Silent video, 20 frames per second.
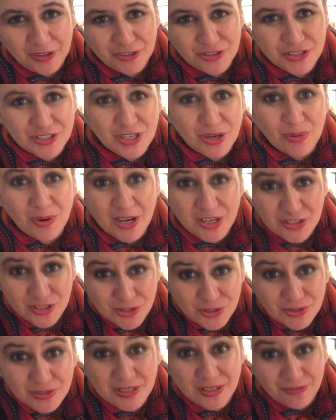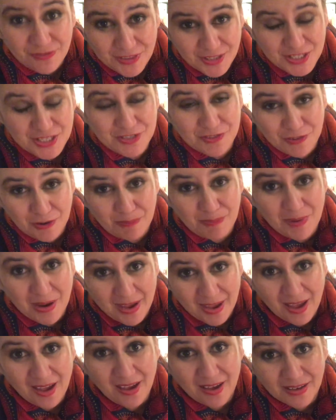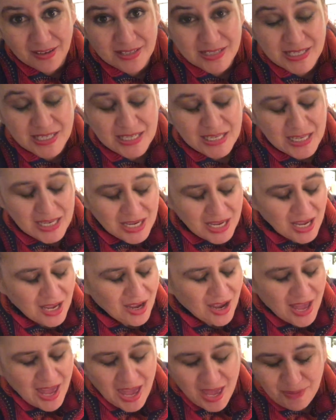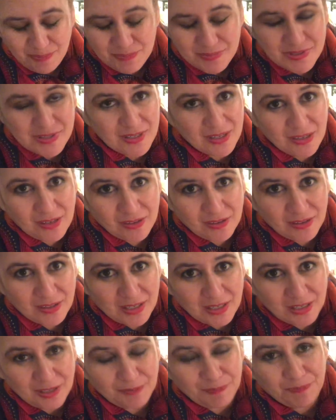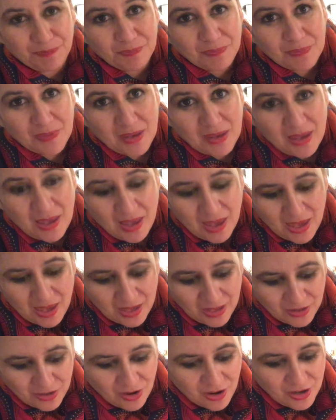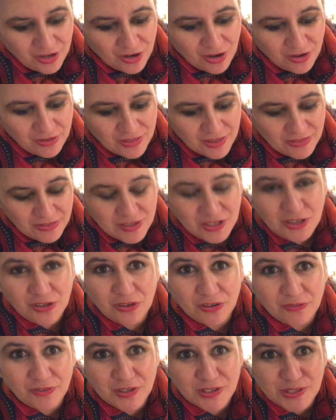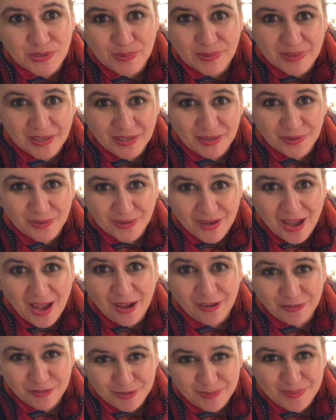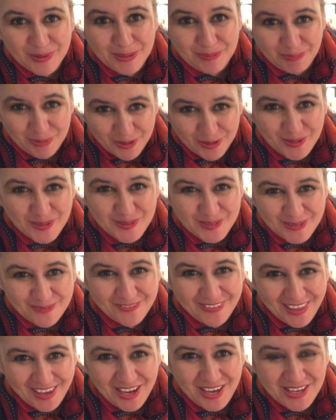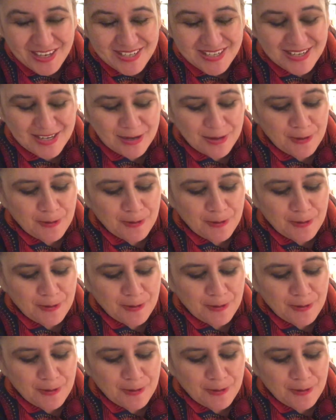So I do give this from my heart, absolutely. And I know that the universe will then look after me because of that.